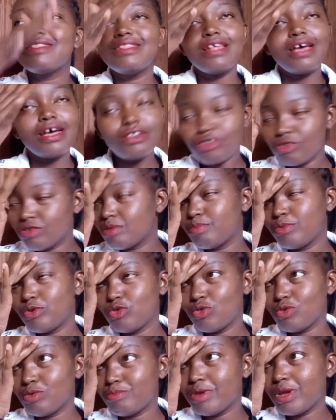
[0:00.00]
That hospital
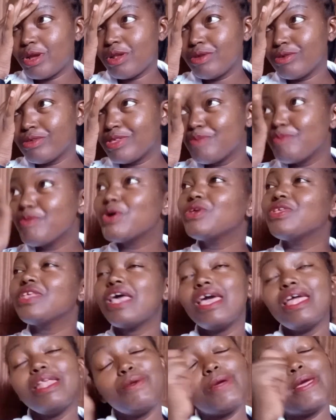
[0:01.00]
should be closed, because
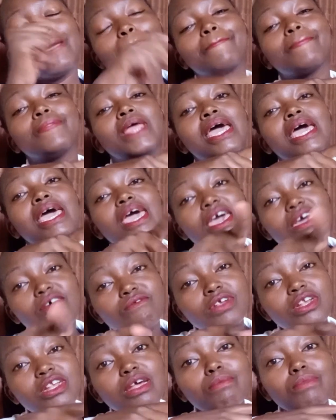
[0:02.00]
anyway,
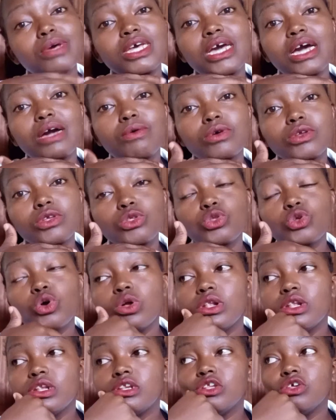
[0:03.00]
every time I was
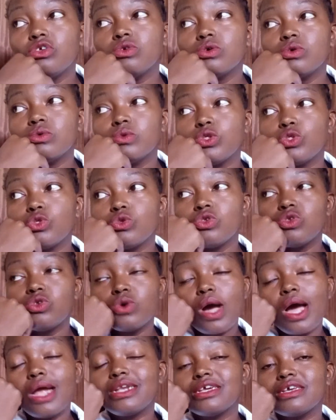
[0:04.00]
told, you know, we should do
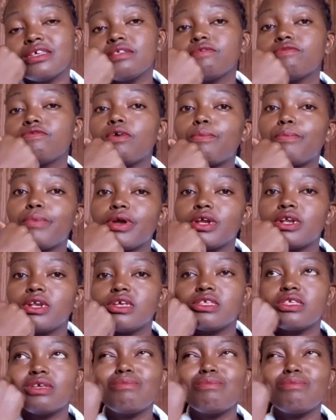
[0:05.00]
a test for pregnancy.